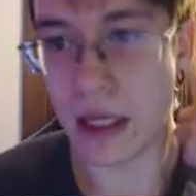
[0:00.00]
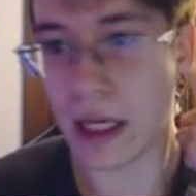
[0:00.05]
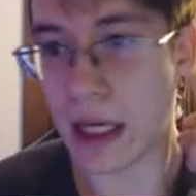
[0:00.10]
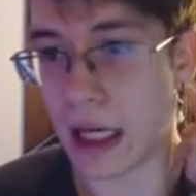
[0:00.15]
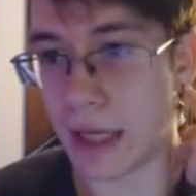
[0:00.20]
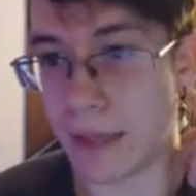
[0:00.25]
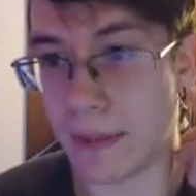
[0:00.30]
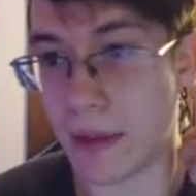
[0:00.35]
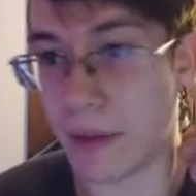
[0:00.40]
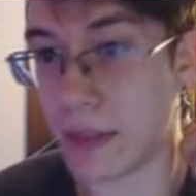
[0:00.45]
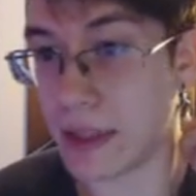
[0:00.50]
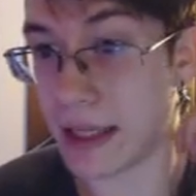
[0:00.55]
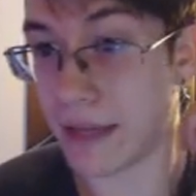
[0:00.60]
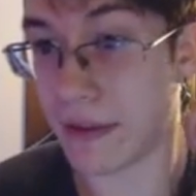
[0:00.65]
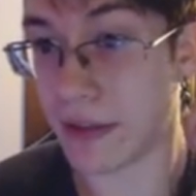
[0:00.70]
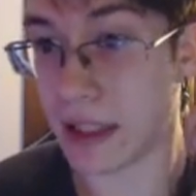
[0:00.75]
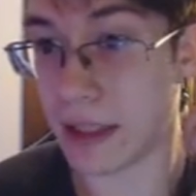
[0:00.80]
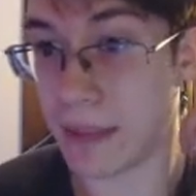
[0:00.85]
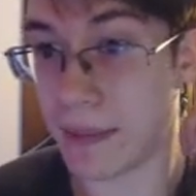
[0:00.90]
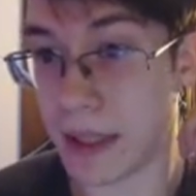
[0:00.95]
It would
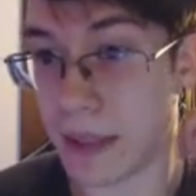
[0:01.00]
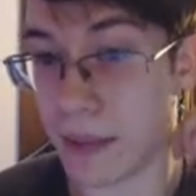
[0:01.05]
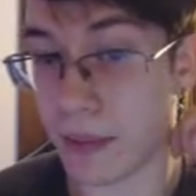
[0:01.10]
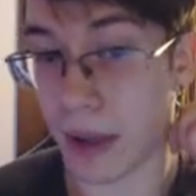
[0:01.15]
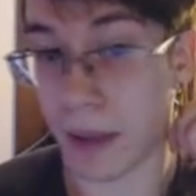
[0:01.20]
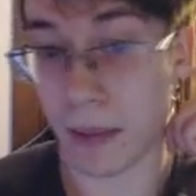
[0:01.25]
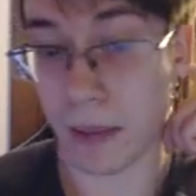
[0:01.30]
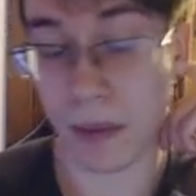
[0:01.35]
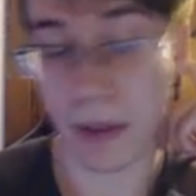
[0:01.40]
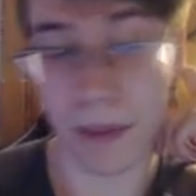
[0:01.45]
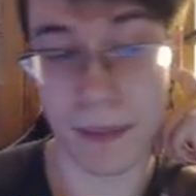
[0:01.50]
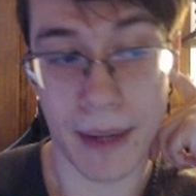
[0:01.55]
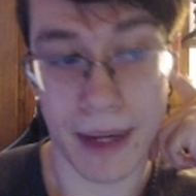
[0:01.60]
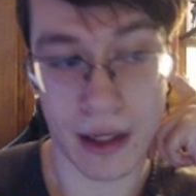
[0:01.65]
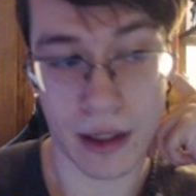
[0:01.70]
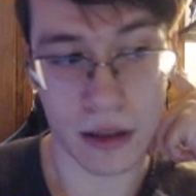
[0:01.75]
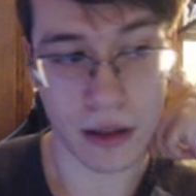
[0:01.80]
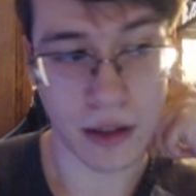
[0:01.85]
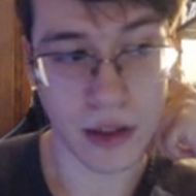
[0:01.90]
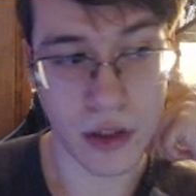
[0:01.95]
definitely be probably
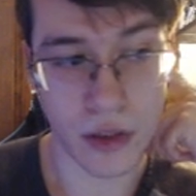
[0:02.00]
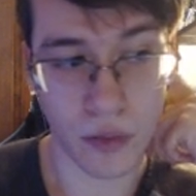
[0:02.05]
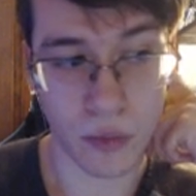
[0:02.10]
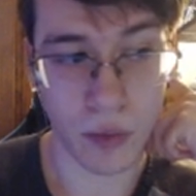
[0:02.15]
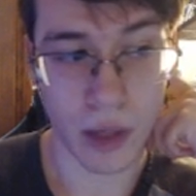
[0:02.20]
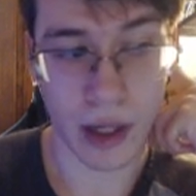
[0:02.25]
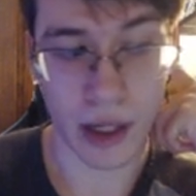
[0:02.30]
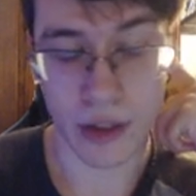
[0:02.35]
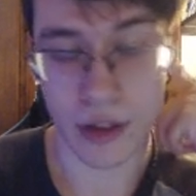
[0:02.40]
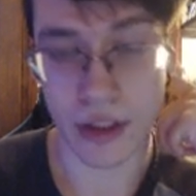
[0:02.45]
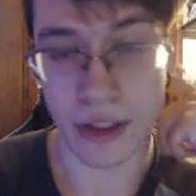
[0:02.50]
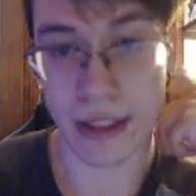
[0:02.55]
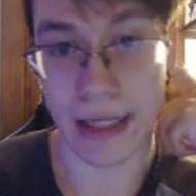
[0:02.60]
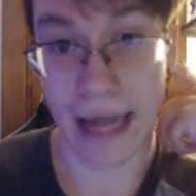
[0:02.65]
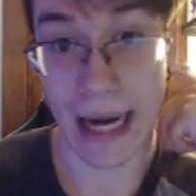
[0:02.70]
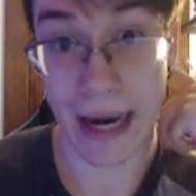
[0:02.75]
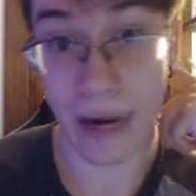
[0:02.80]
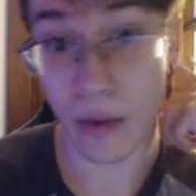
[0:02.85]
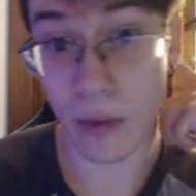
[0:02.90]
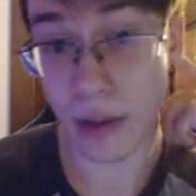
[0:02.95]
better to watch
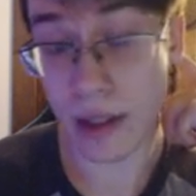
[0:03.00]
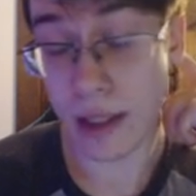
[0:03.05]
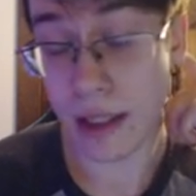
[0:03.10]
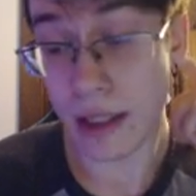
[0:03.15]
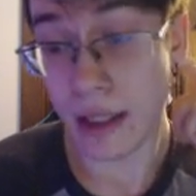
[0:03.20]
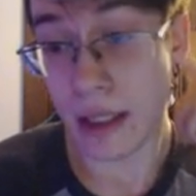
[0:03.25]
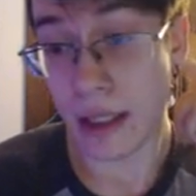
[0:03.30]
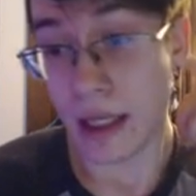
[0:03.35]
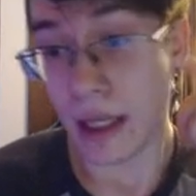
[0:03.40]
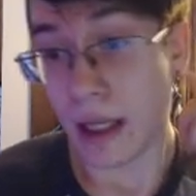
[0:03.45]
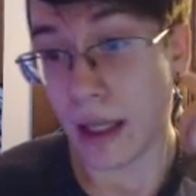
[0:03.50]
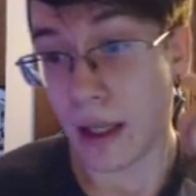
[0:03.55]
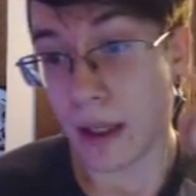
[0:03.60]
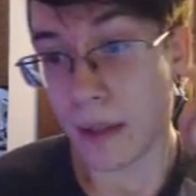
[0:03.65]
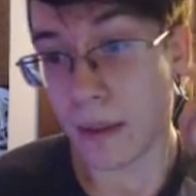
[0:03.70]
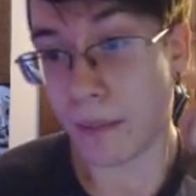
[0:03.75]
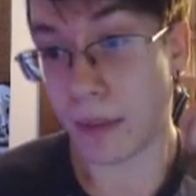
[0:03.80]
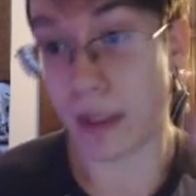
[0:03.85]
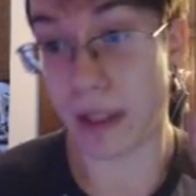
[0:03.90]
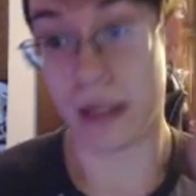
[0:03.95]
now,
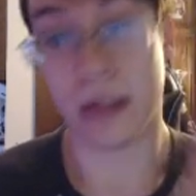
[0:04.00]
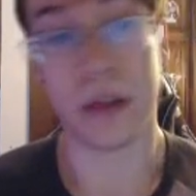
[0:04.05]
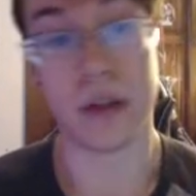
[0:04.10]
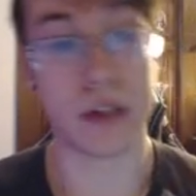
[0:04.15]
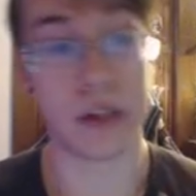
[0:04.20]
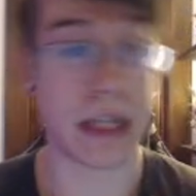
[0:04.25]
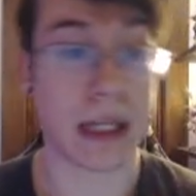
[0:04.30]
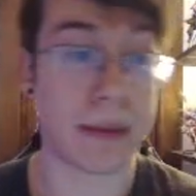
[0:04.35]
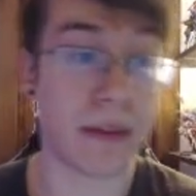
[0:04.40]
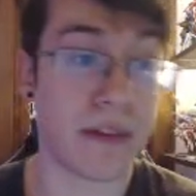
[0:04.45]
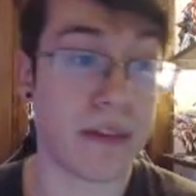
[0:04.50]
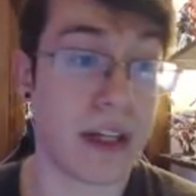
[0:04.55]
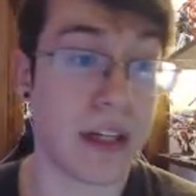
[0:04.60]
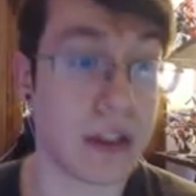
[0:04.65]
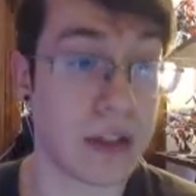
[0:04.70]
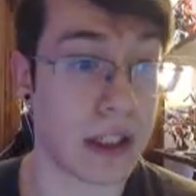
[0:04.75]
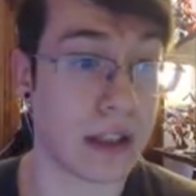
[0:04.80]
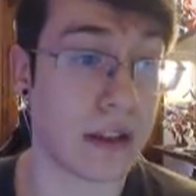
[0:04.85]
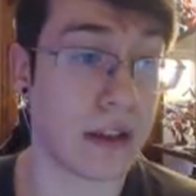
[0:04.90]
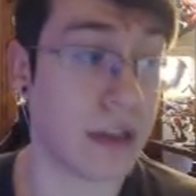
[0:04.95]
but those types of videos
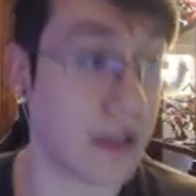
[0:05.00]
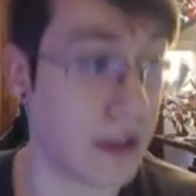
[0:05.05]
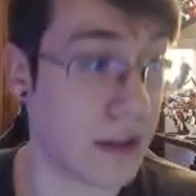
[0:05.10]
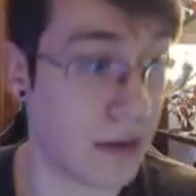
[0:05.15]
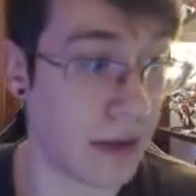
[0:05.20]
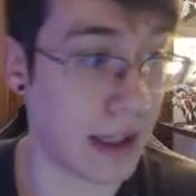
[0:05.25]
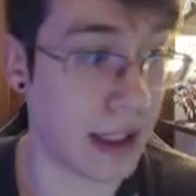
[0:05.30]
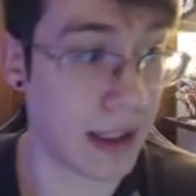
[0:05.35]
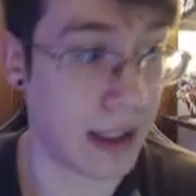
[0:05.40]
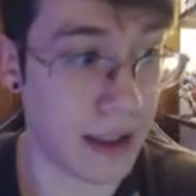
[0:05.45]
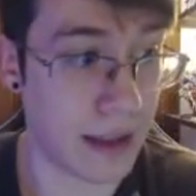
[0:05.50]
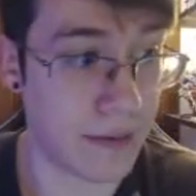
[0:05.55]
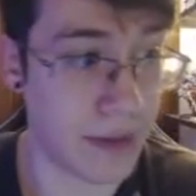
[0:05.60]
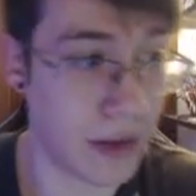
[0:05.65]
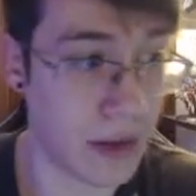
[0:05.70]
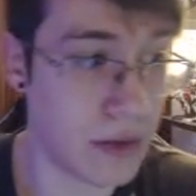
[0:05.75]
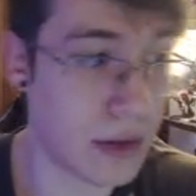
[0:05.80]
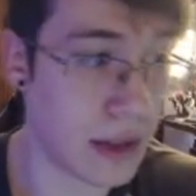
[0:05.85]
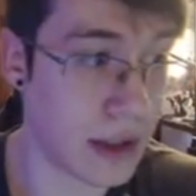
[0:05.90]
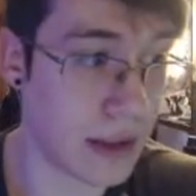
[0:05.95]
also just don't get a lot of
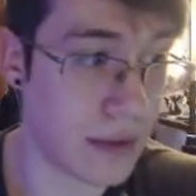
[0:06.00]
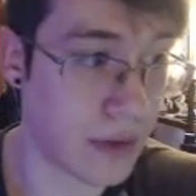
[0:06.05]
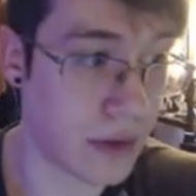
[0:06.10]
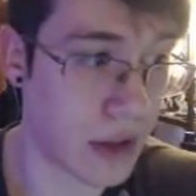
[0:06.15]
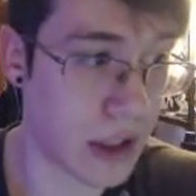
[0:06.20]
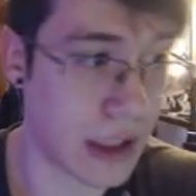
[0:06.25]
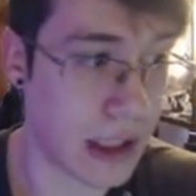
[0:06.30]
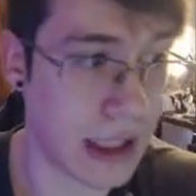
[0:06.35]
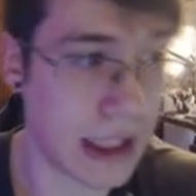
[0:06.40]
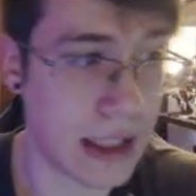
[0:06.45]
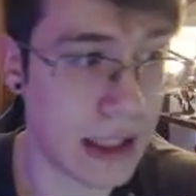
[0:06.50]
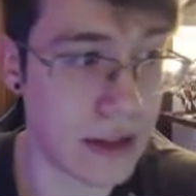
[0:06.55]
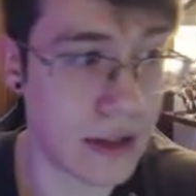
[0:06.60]
views, unfortunately.